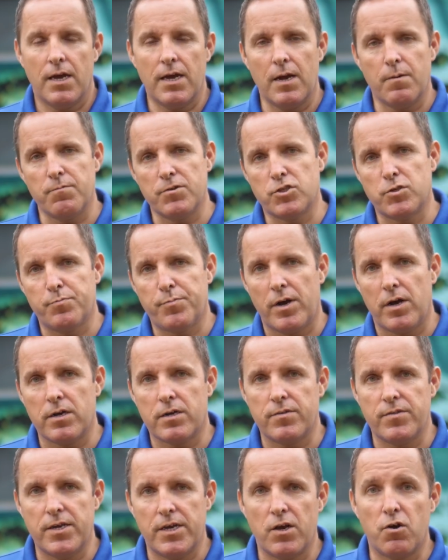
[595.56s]
Hey, I'm Richard
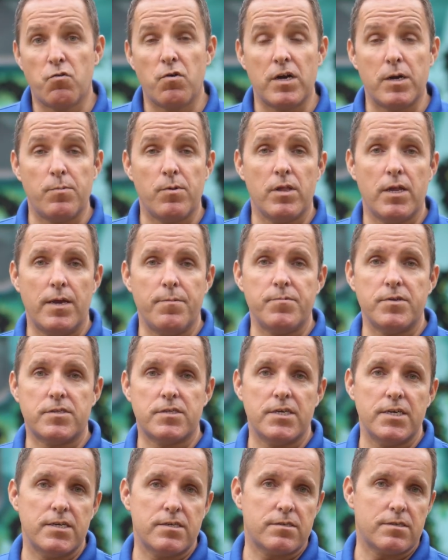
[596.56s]
Barker, the incredible
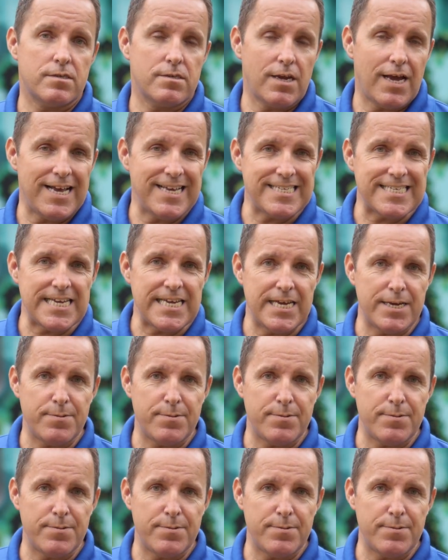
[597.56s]
hypnotist, and as a